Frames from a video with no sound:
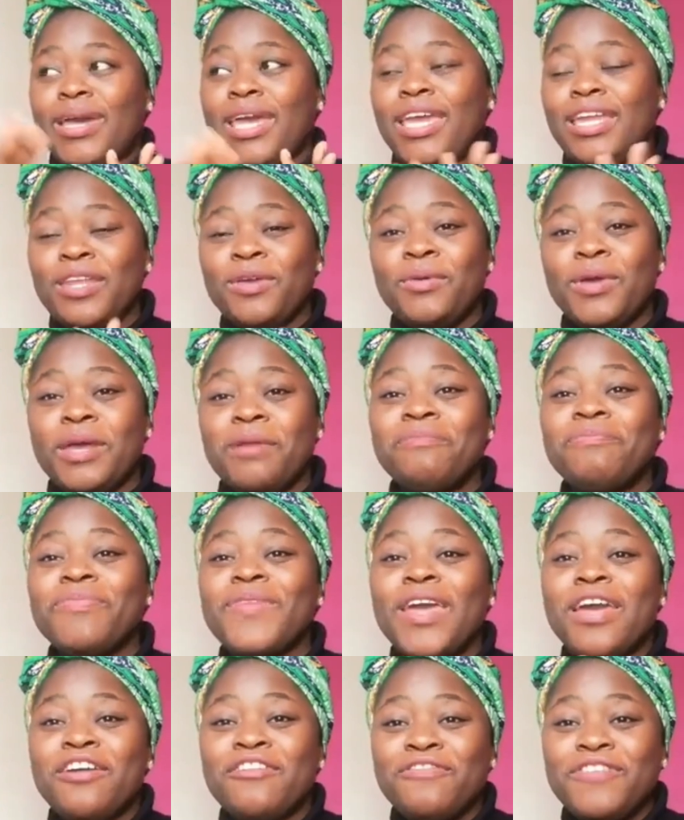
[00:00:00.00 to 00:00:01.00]
But anyway,
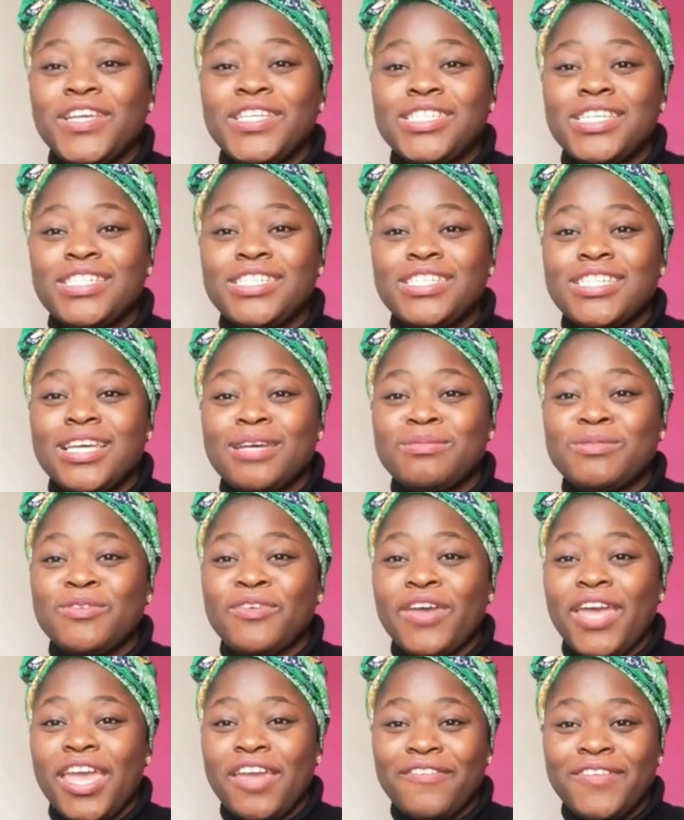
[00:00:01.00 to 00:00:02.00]
fish and chips
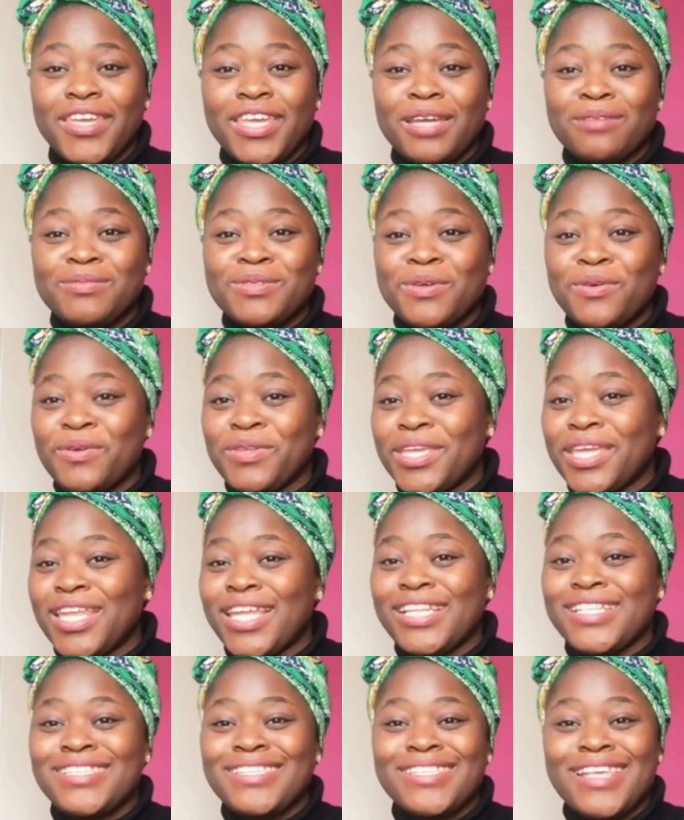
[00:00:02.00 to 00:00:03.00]
for every Cape
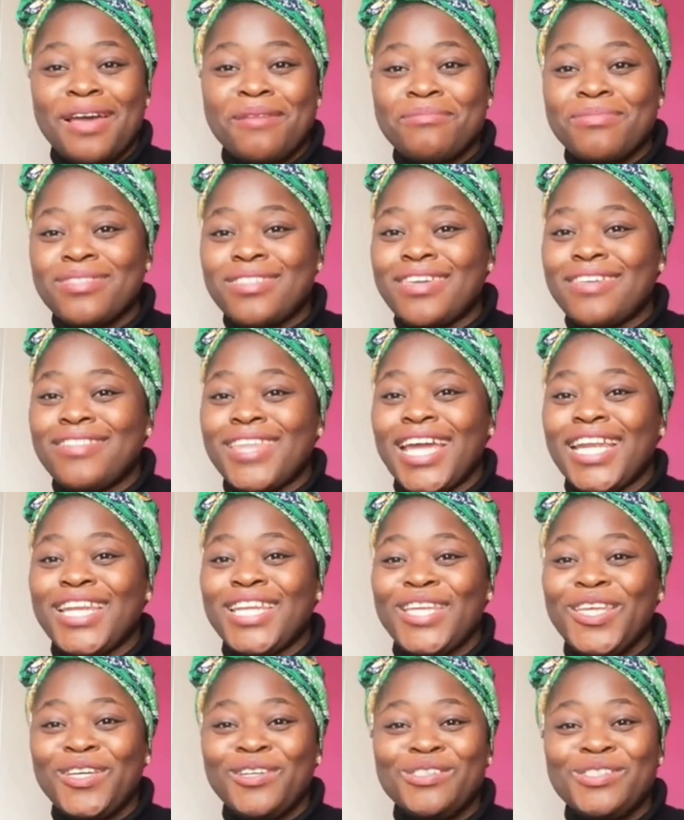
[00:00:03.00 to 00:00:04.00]
Townian is something
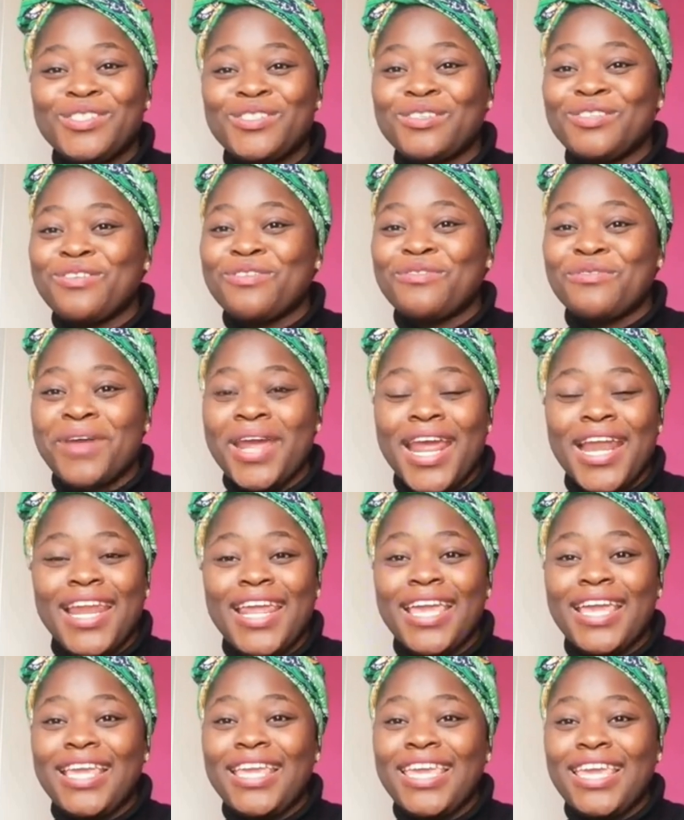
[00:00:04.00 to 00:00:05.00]
that you should
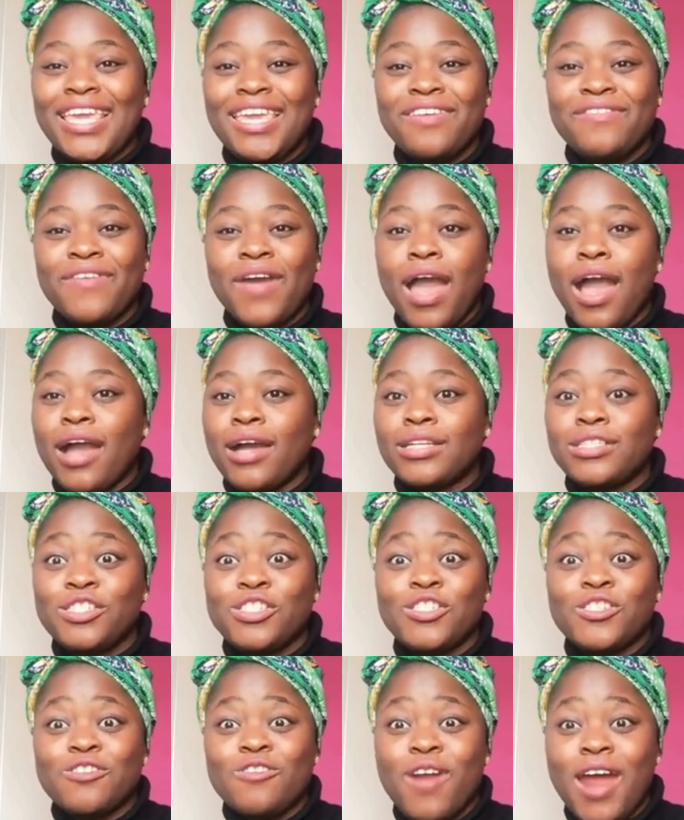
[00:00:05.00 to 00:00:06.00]
really give a
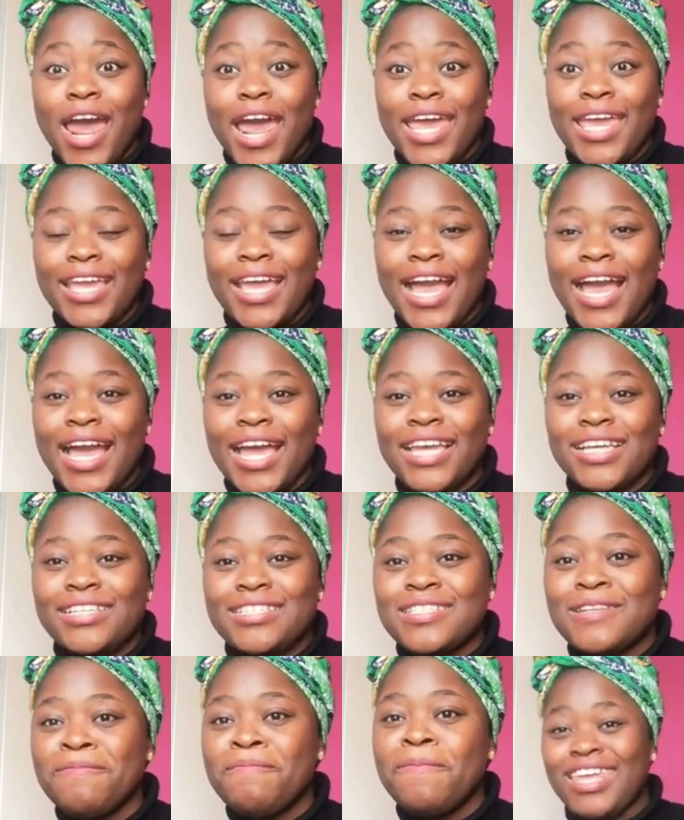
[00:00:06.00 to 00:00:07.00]
try,
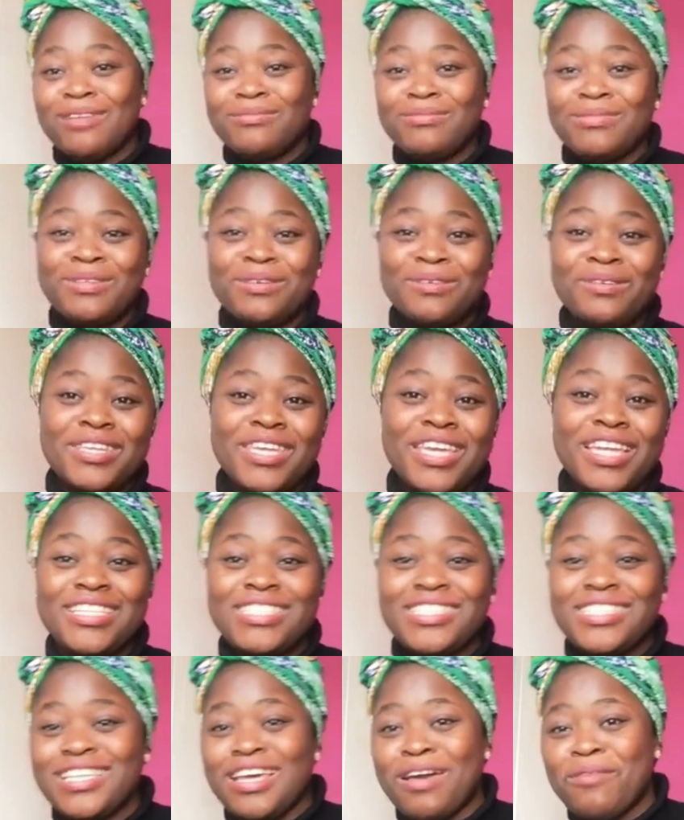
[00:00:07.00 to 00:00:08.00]
guys. Cape
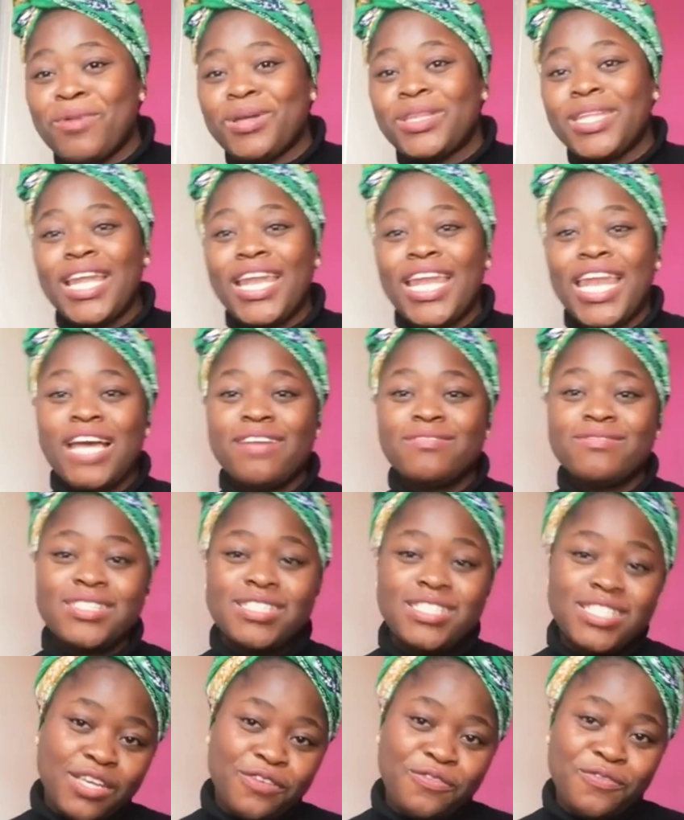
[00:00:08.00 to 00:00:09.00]
Townian, someone that
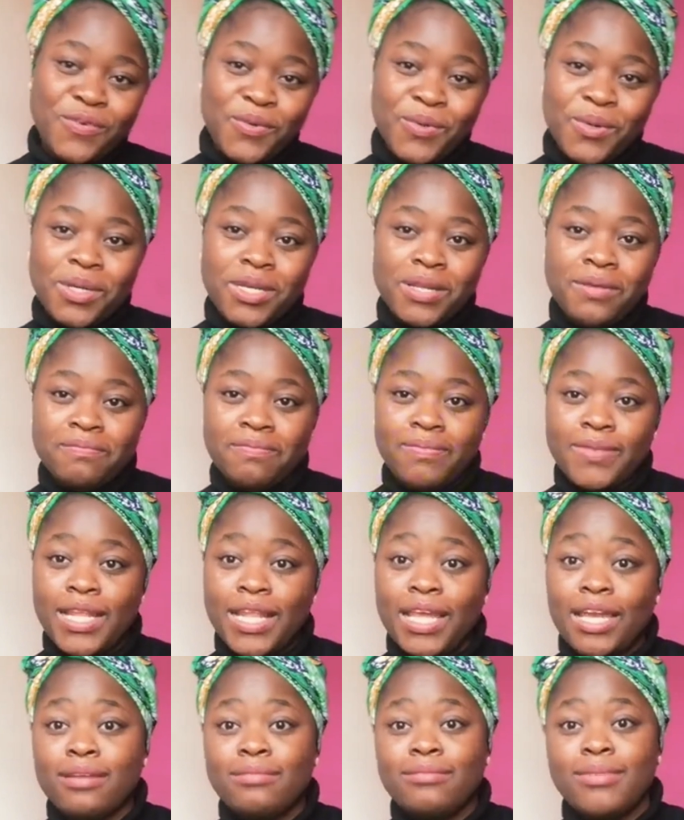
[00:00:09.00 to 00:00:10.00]
loves seafood
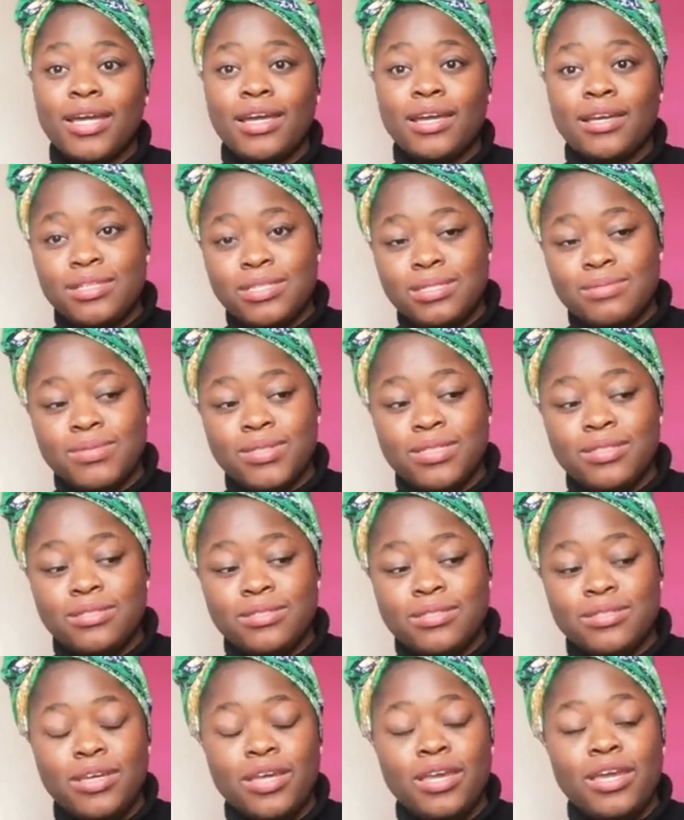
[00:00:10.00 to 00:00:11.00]
like my
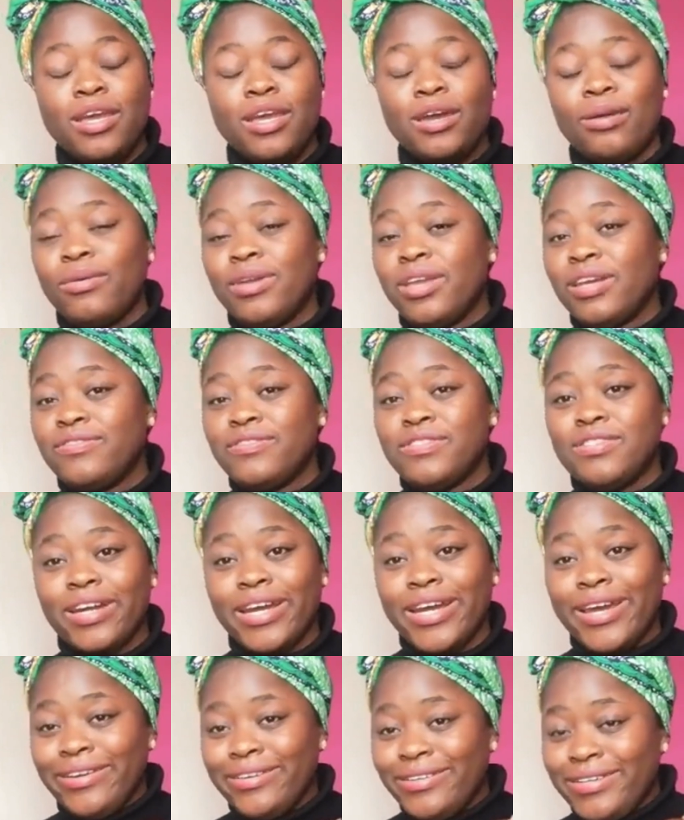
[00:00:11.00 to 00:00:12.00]
husband, we have
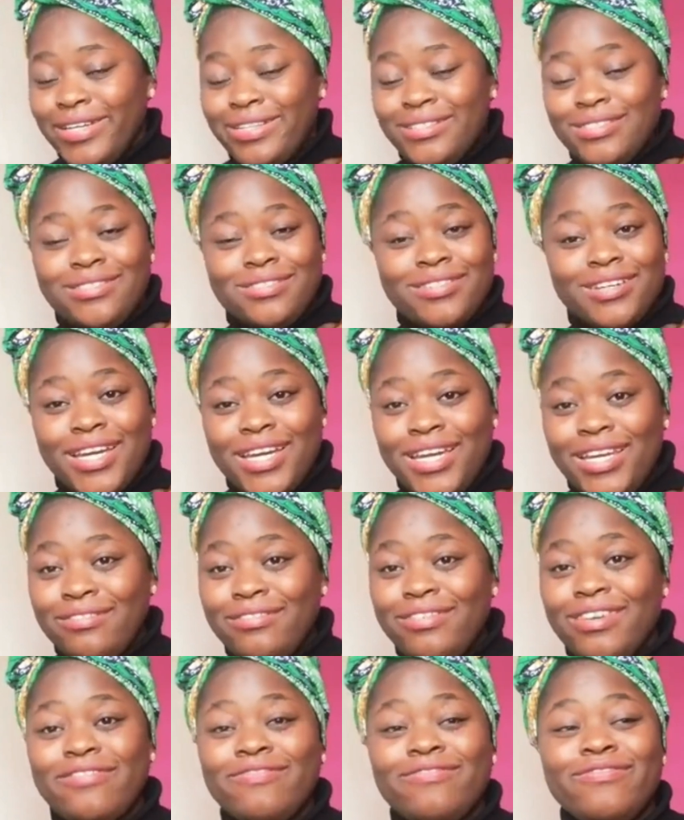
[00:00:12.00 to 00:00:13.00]
tried.
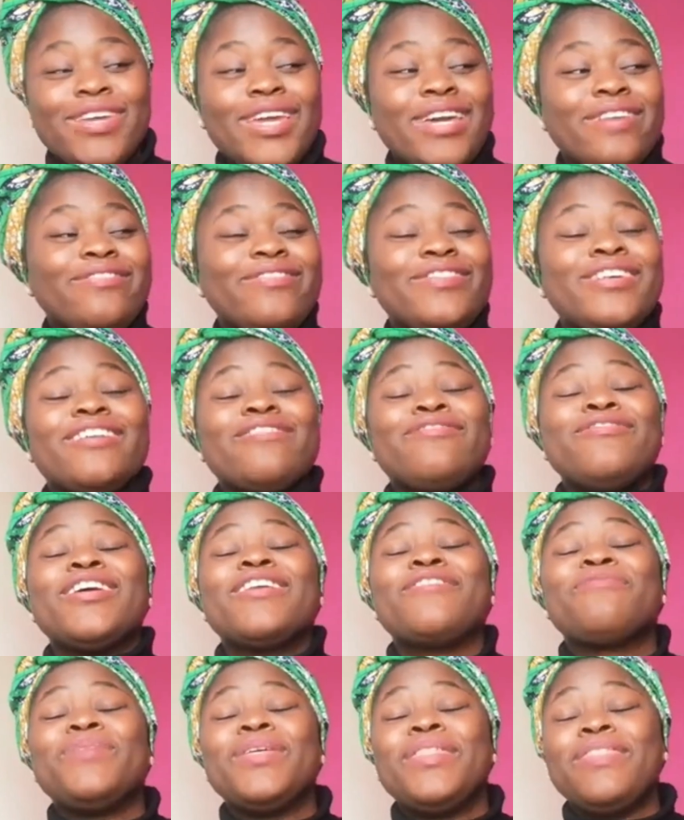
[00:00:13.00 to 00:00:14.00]
We have
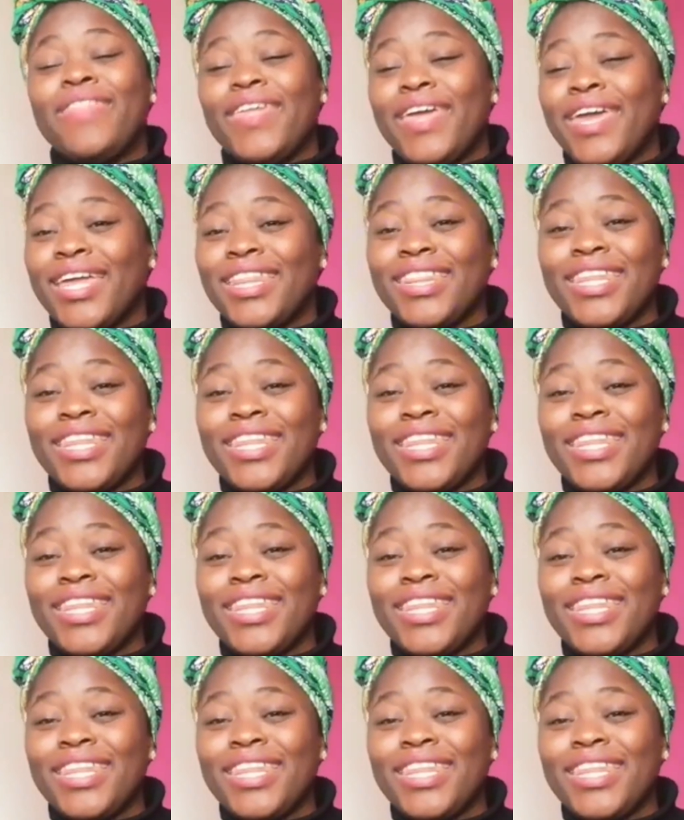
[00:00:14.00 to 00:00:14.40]
been there.